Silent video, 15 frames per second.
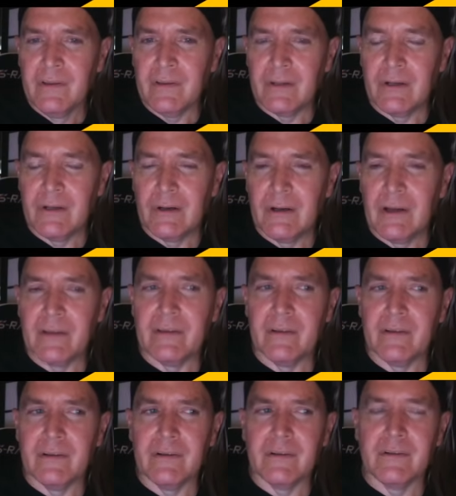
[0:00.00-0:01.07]
You know, I
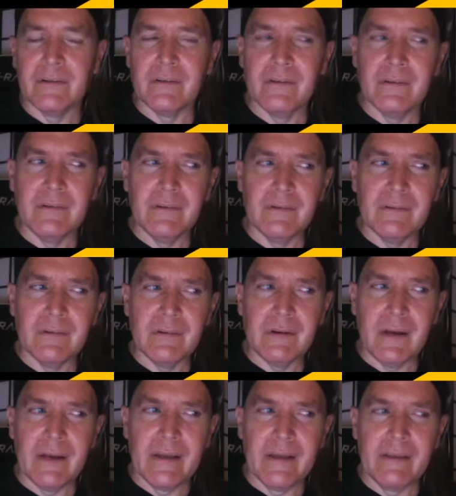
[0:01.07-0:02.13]
hmm. uh
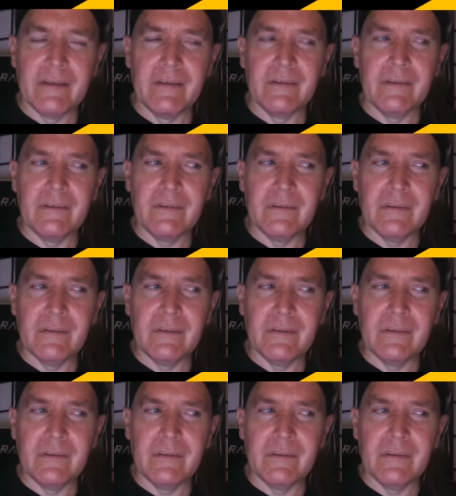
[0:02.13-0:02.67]
I